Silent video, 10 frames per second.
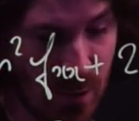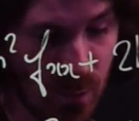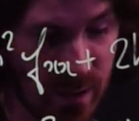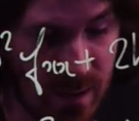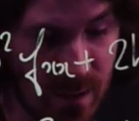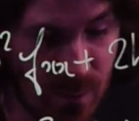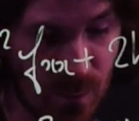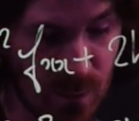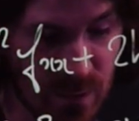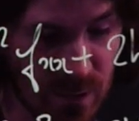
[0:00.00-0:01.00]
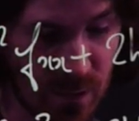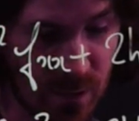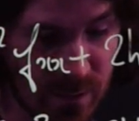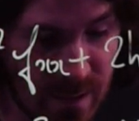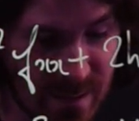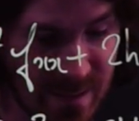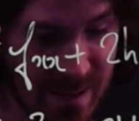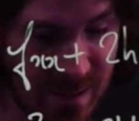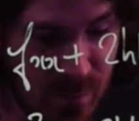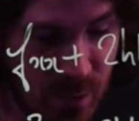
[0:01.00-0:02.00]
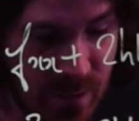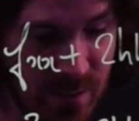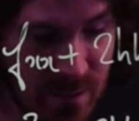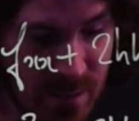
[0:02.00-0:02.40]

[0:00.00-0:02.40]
we get what's called a saddle point.